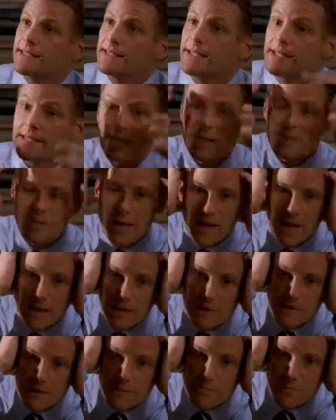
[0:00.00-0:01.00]
in six days. My head
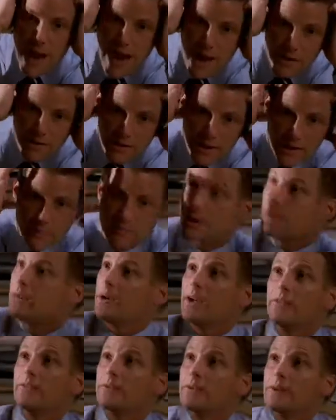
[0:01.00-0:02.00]
is just pounding. I'm not
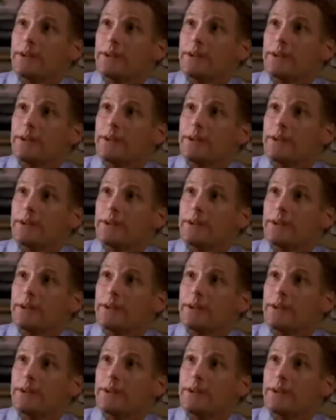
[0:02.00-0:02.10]
ready for